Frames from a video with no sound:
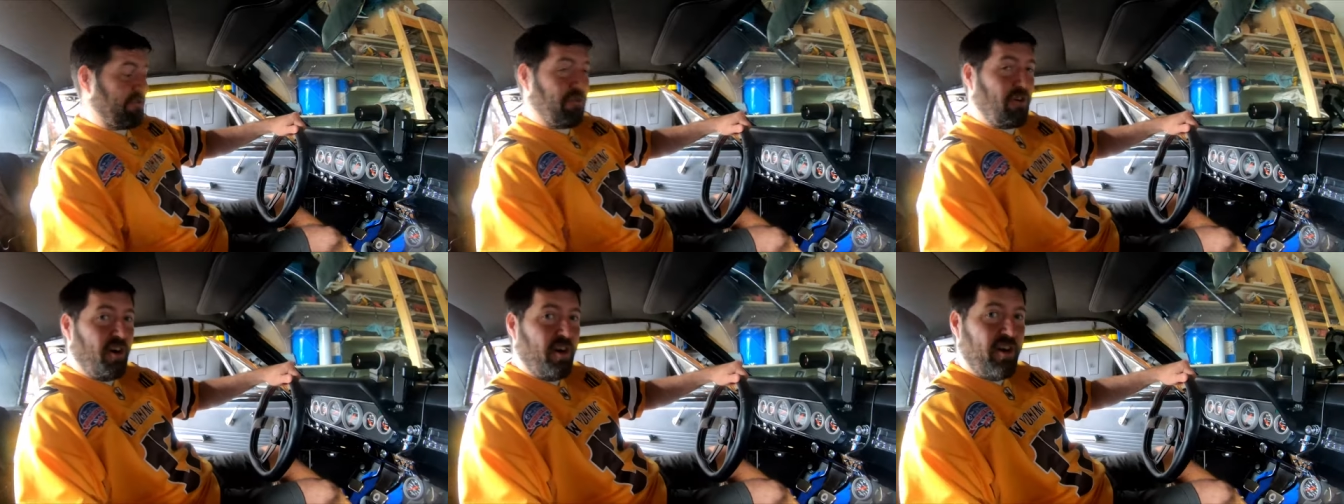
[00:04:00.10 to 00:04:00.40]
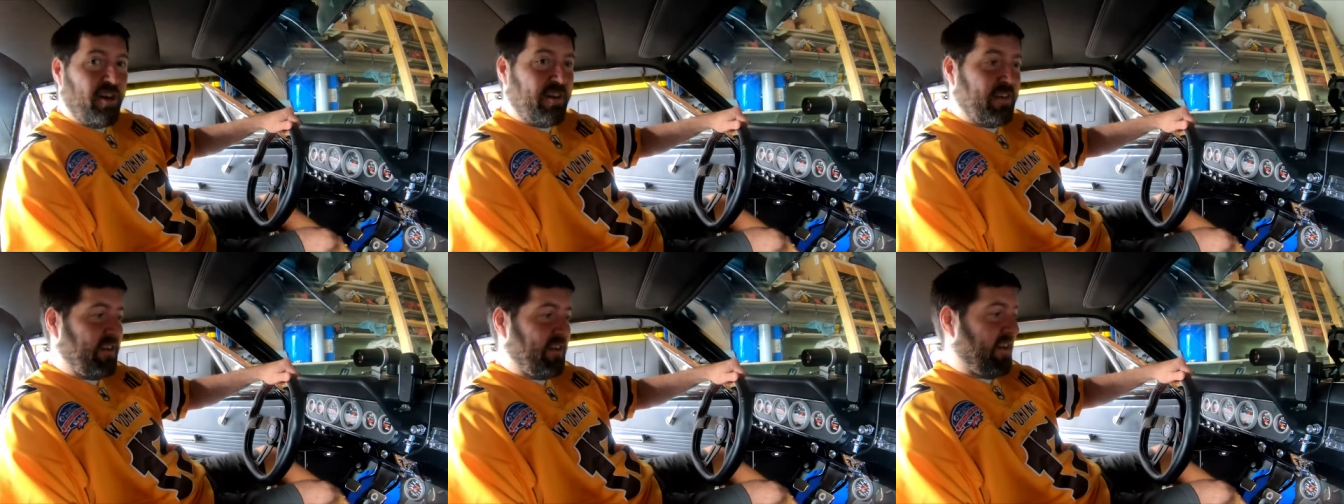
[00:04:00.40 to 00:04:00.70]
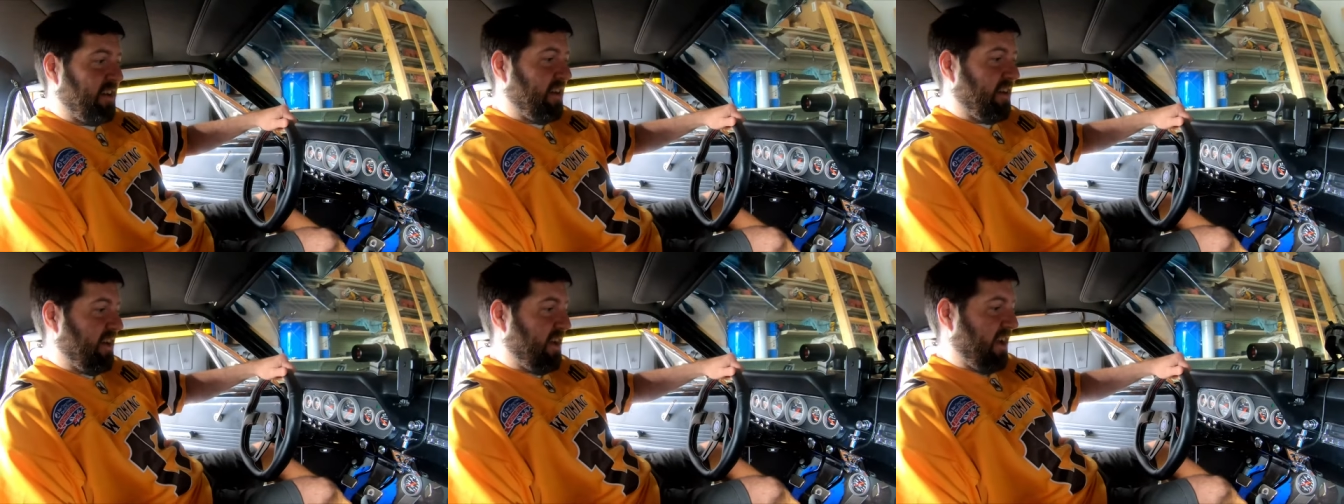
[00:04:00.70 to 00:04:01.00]
strong.
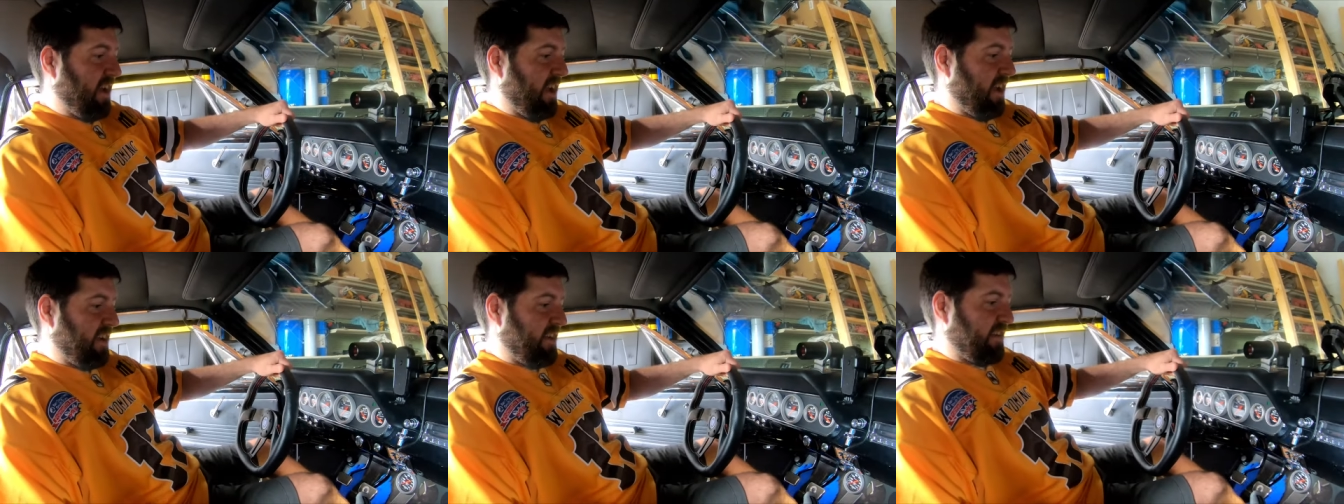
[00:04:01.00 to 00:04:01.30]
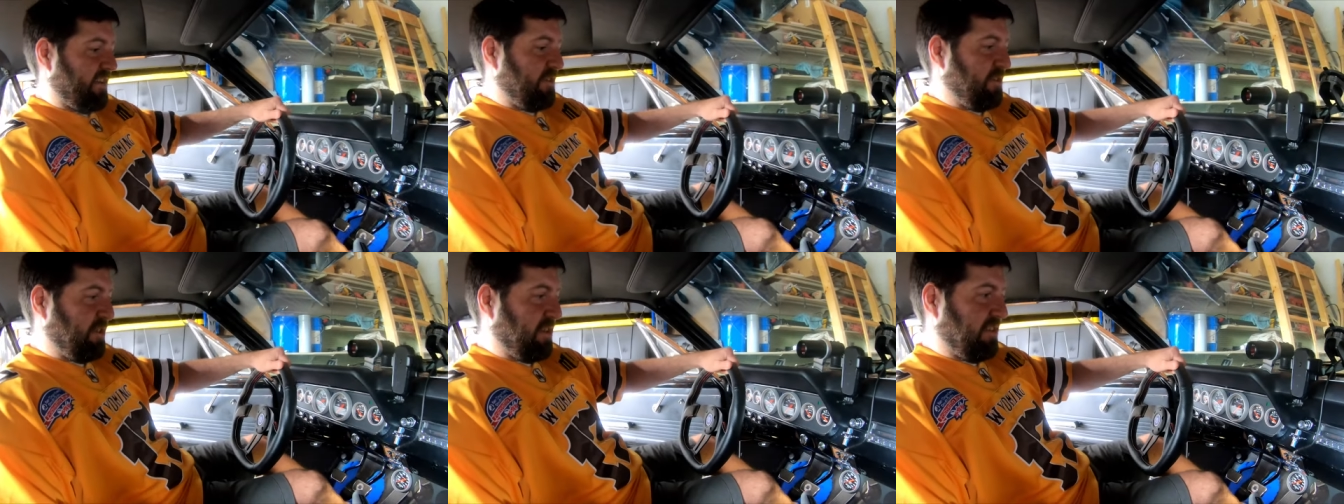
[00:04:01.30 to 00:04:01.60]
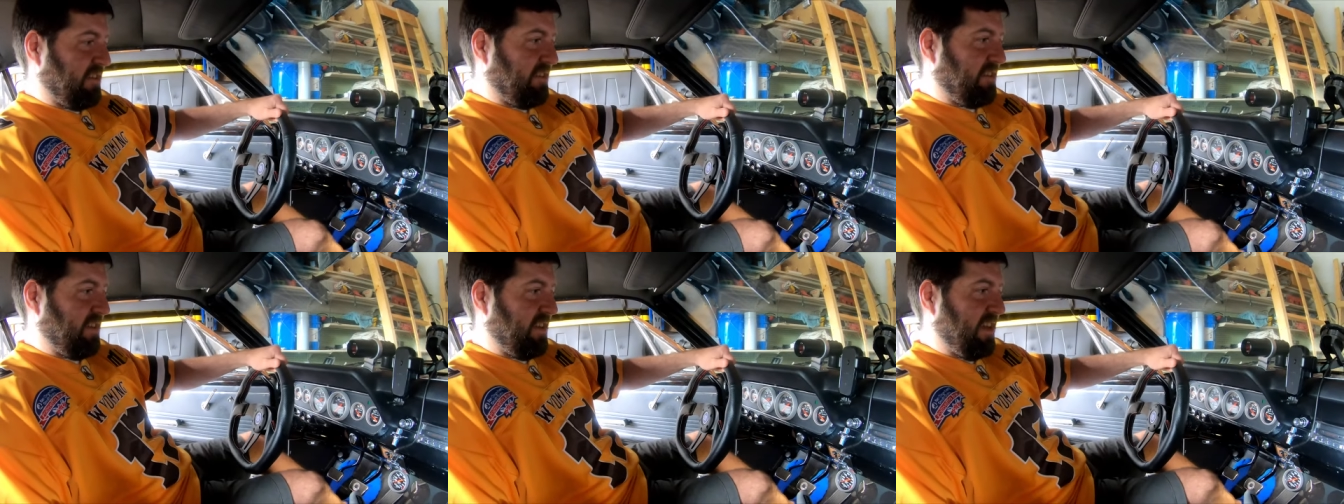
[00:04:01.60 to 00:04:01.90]
You
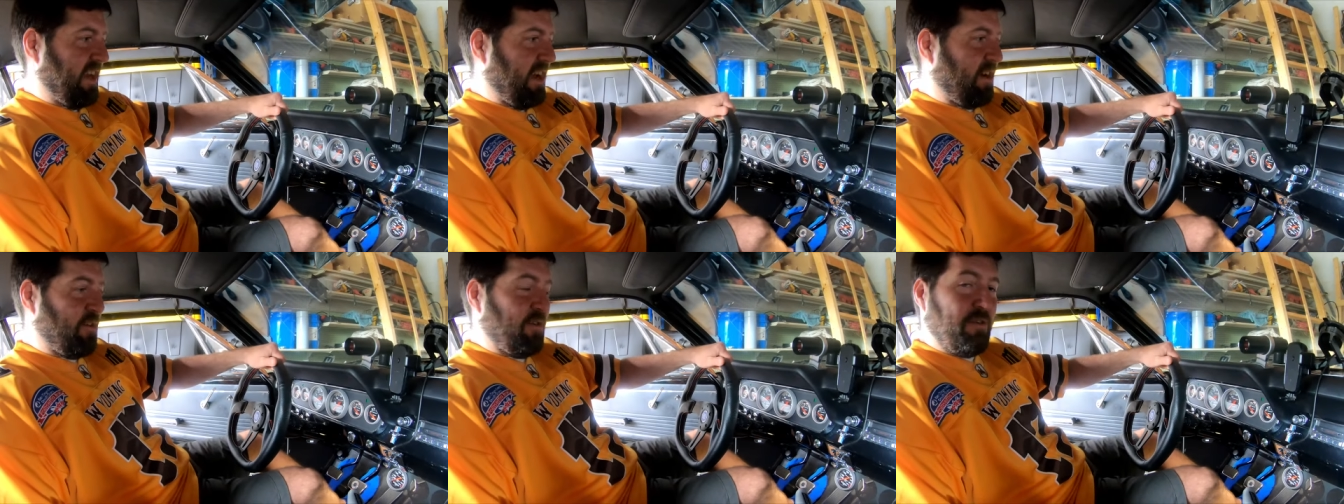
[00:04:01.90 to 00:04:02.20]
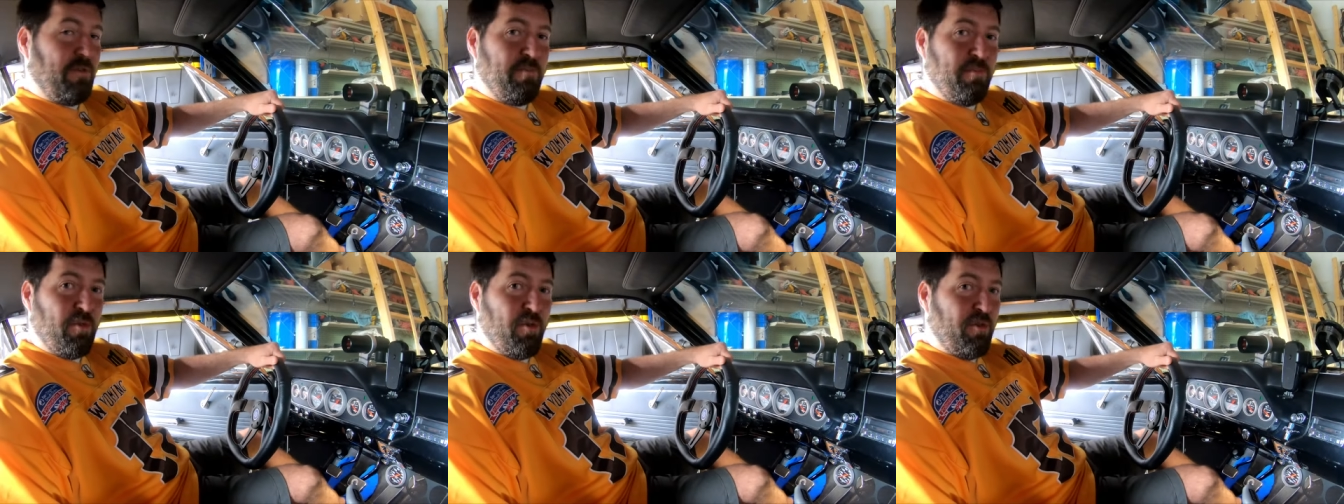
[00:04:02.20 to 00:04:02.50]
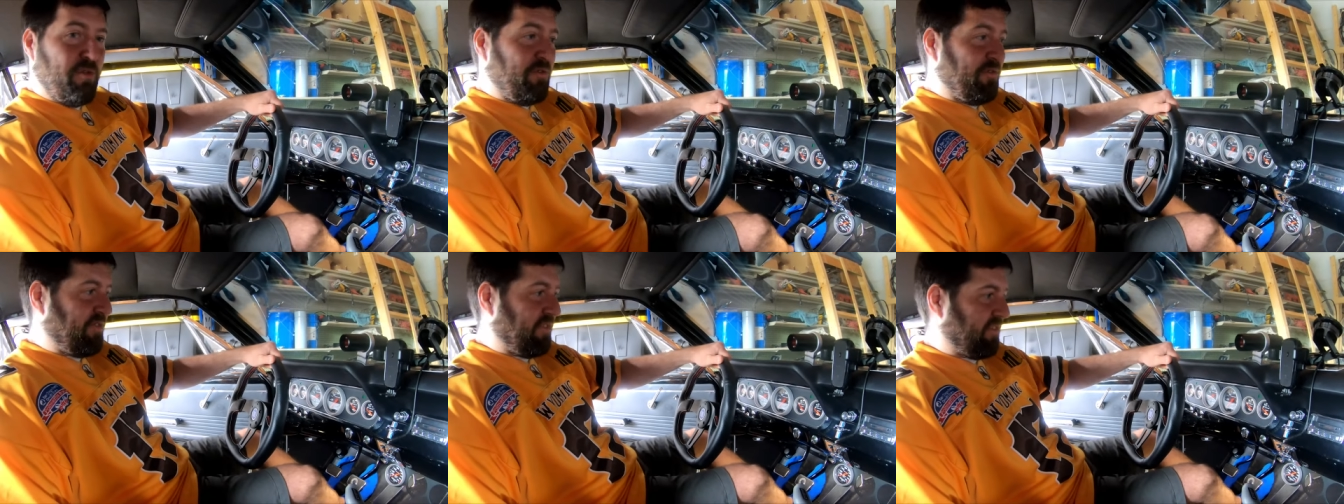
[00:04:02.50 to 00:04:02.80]
can see how it
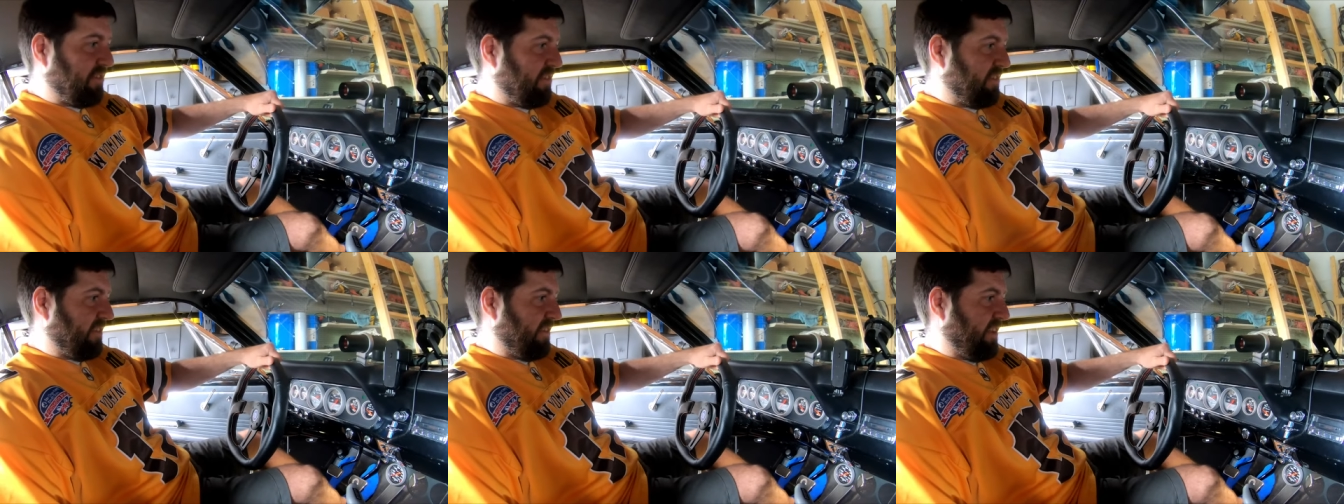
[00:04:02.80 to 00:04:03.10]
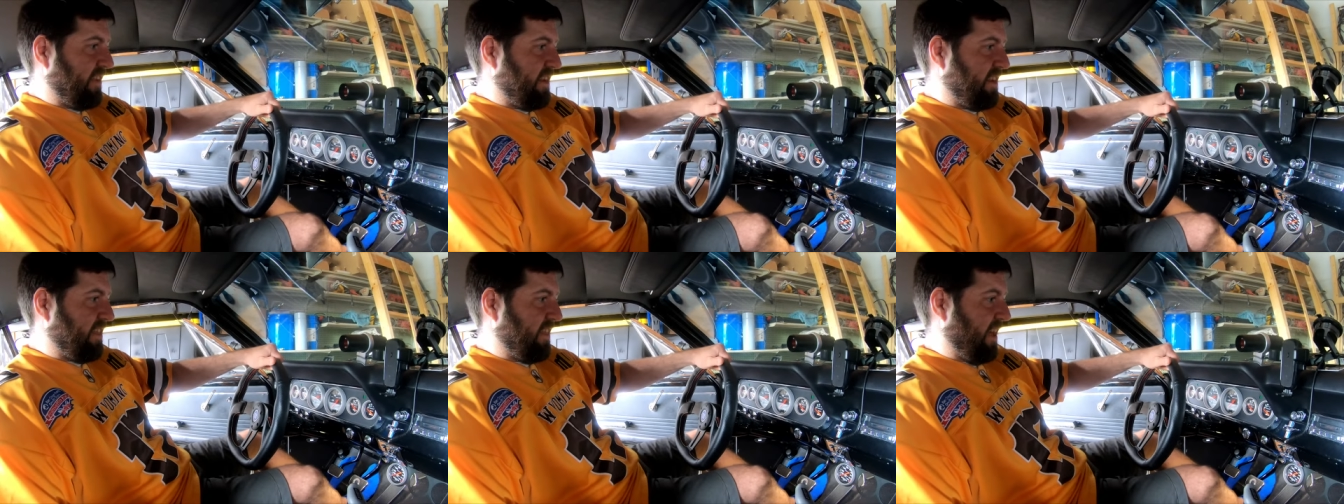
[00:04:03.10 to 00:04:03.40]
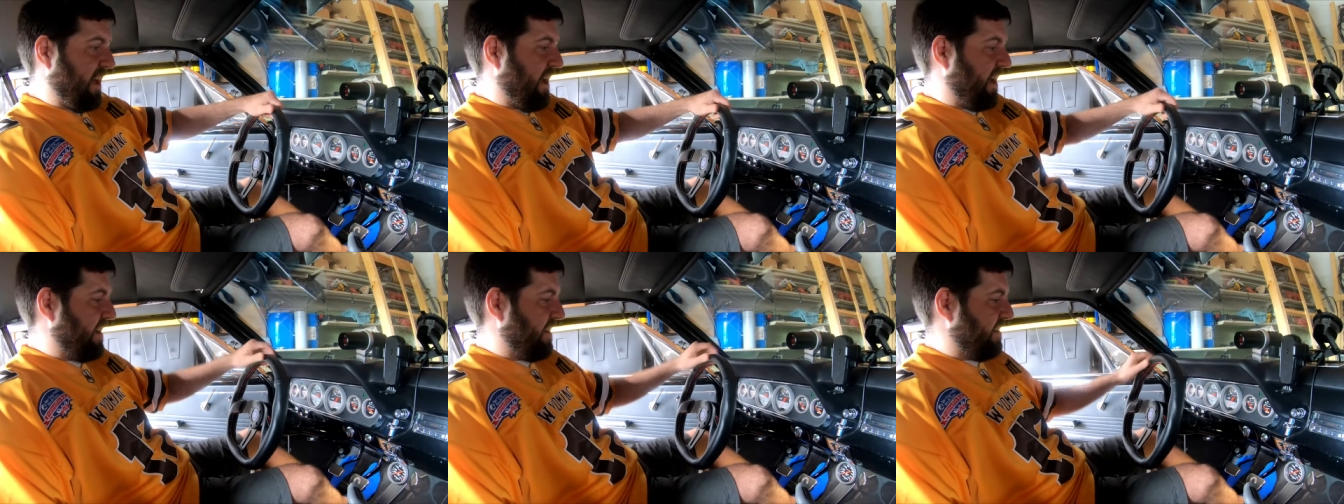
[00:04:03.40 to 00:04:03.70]
moves like
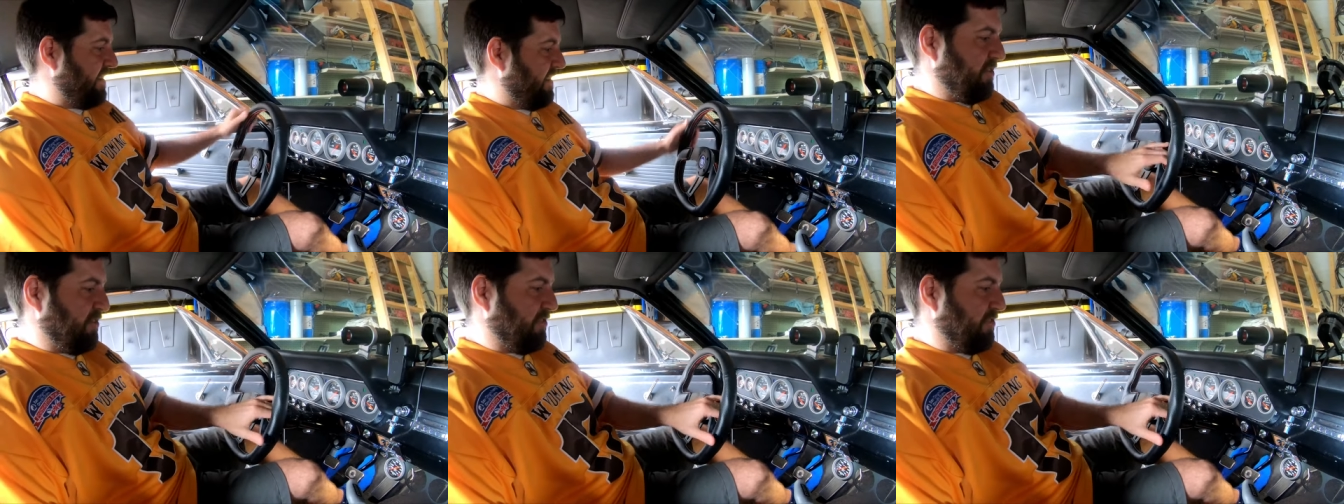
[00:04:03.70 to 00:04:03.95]
that.